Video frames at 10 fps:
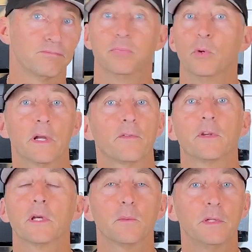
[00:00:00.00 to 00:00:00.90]
whatever
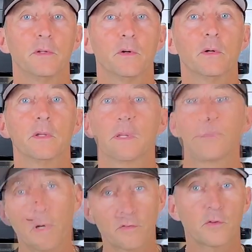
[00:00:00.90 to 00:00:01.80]
you're going to be doing.
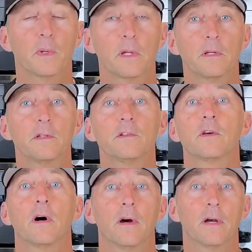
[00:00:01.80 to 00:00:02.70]
Possibilities
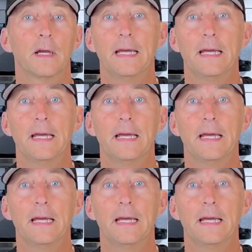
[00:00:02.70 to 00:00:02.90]
are